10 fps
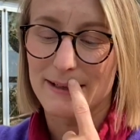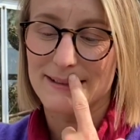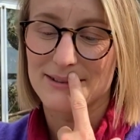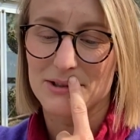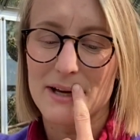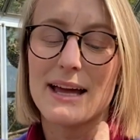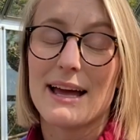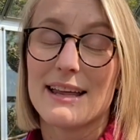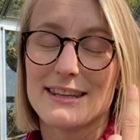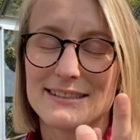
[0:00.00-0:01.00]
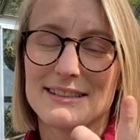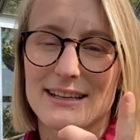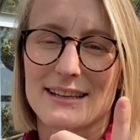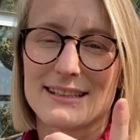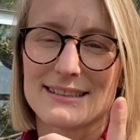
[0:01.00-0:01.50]
So this year
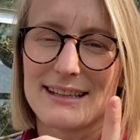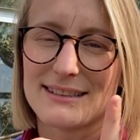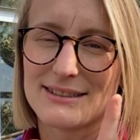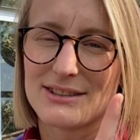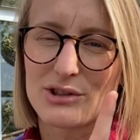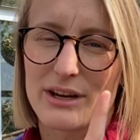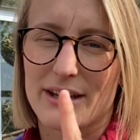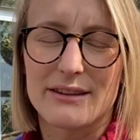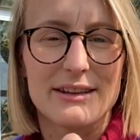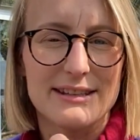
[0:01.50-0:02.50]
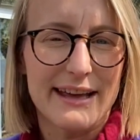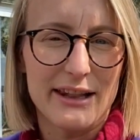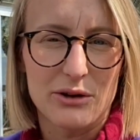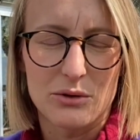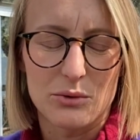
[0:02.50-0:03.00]
I decided to try the
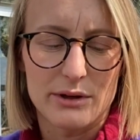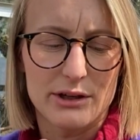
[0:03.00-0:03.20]
yellow